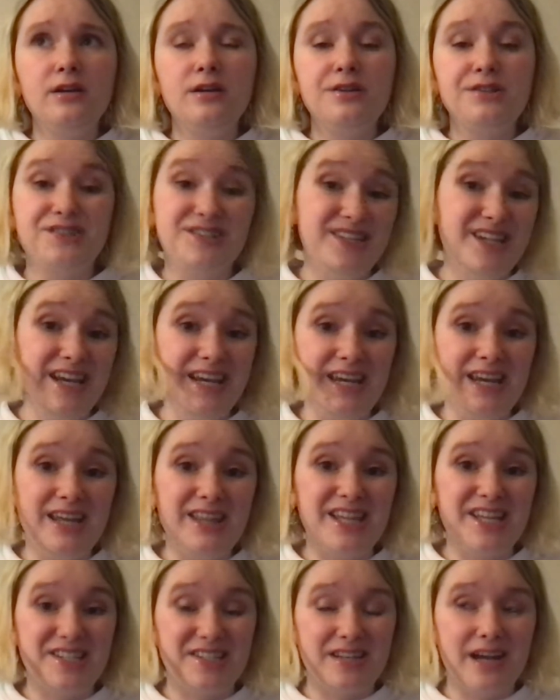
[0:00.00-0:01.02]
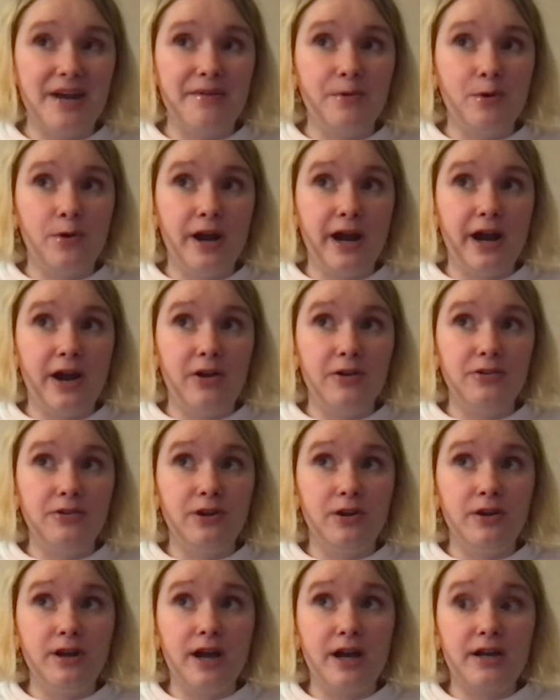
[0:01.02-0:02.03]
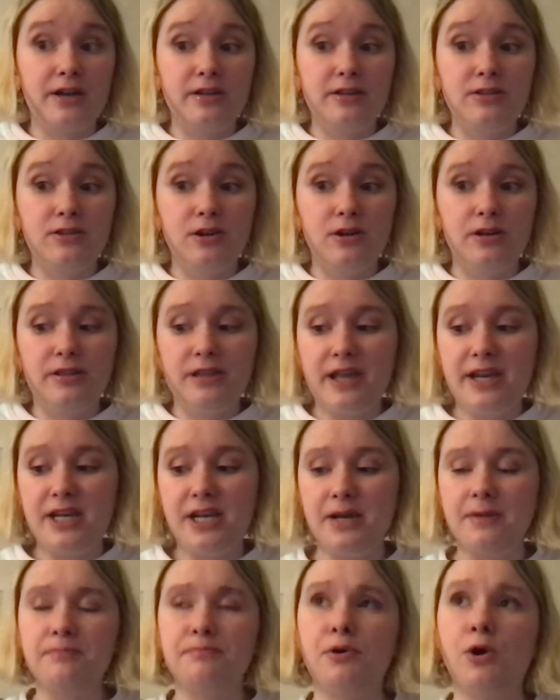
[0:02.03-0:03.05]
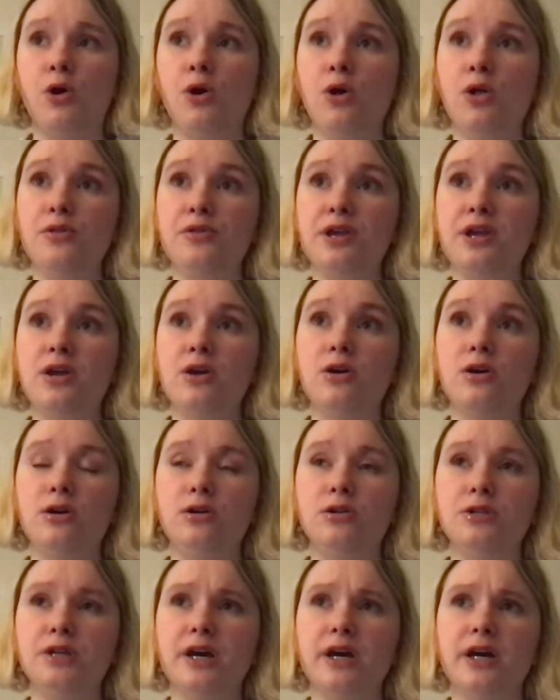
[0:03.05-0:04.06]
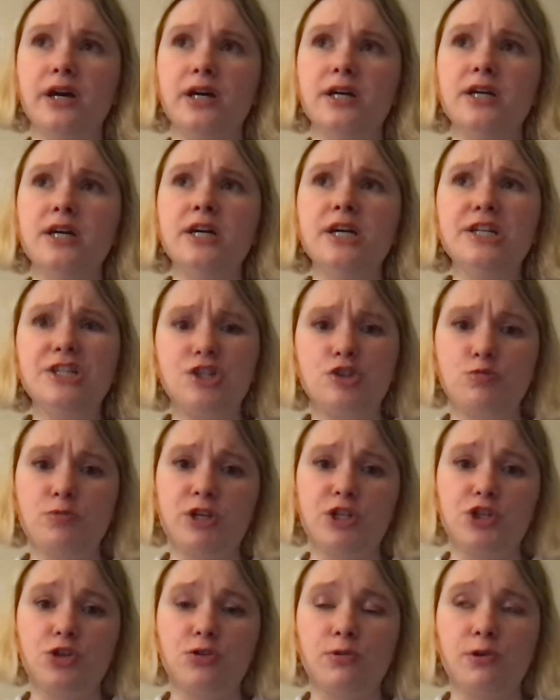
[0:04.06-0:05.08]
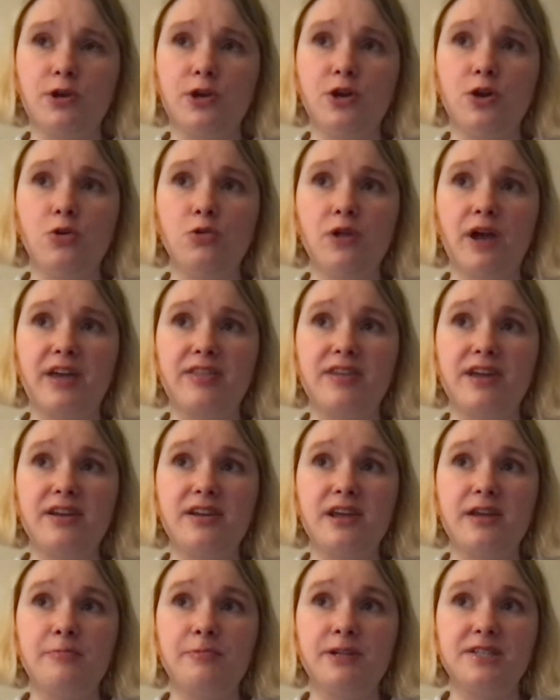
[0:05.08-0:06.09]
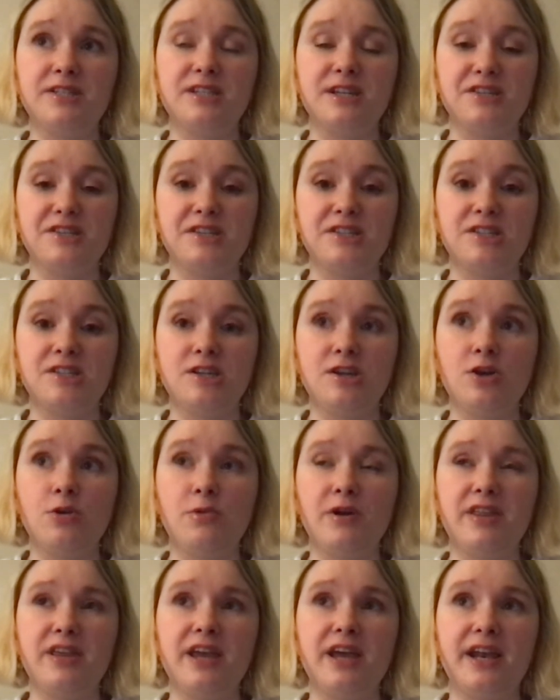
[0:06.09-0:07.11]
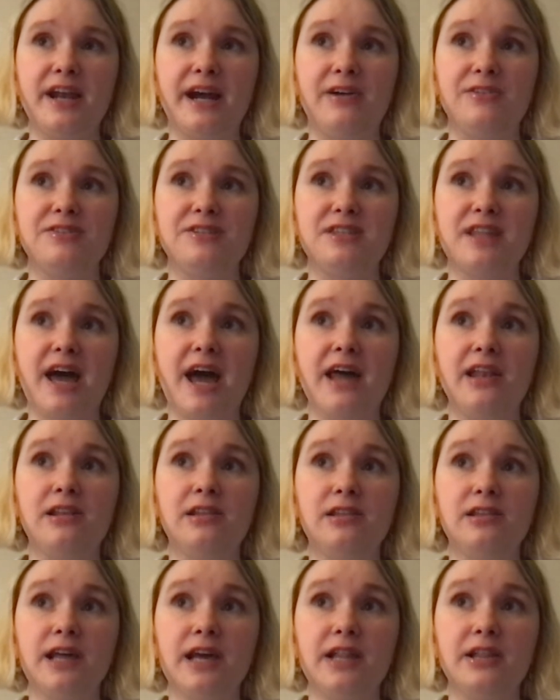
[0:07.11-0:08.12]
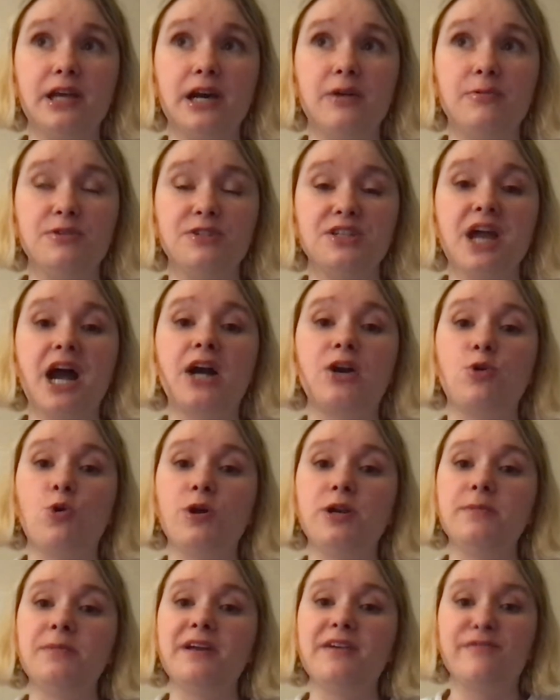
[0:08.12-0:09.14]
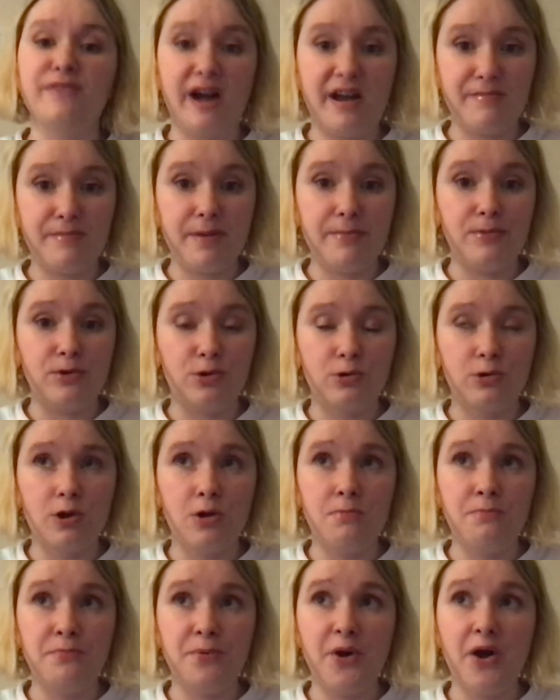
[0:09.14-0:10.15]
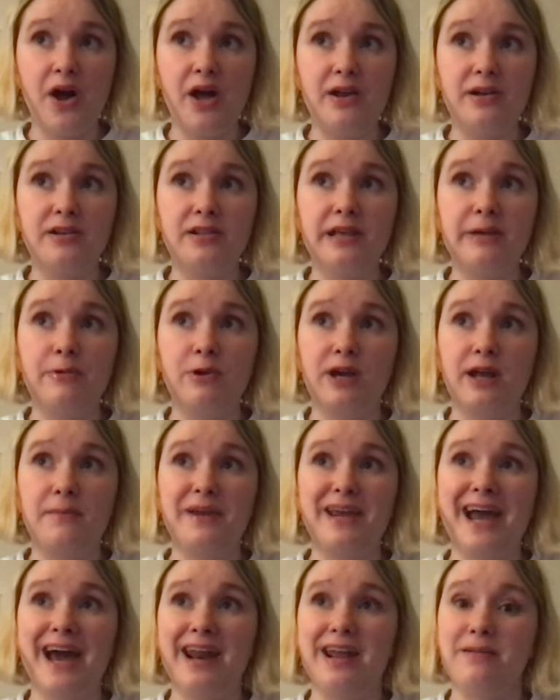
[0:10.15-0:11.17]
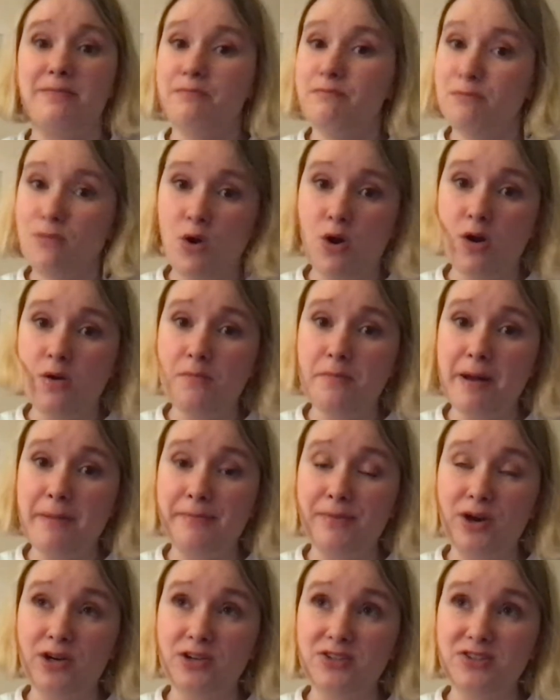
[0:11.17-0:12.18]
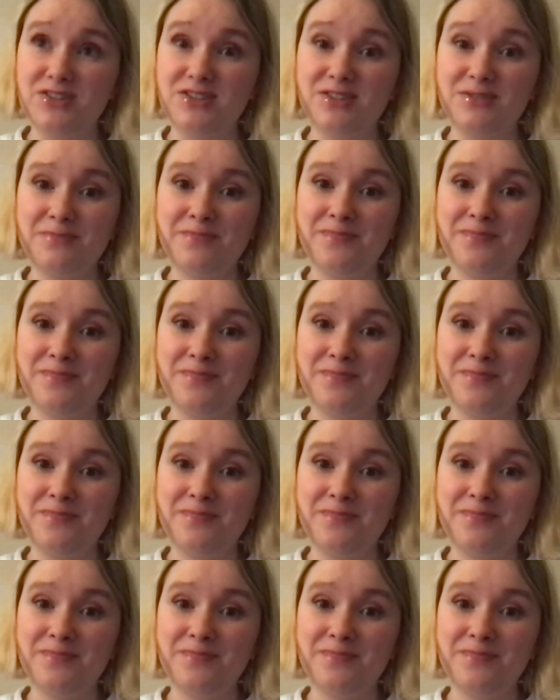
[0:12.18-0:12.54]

sneaky this time around. They didn't pull the old switcheroo like they did with Season 2 when they announced that Liella was not going to be a 5-member group, but they were going to be adding more members.